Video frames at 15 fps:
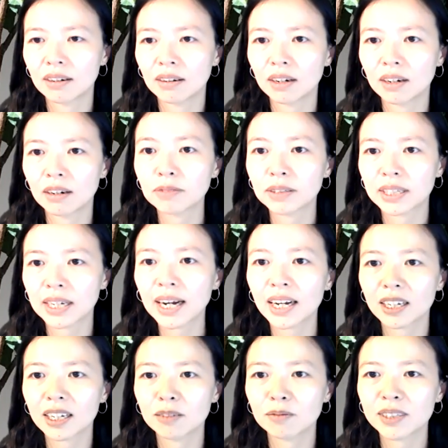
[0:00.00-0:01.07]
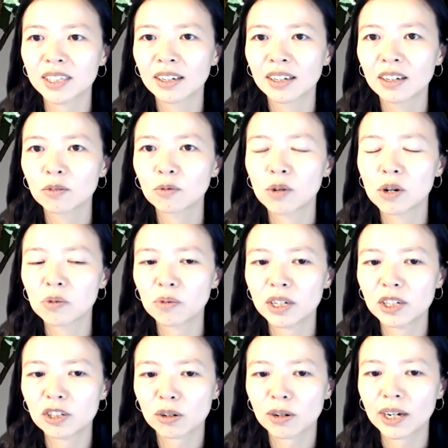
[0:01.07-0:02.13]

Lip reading: oftentimes when we try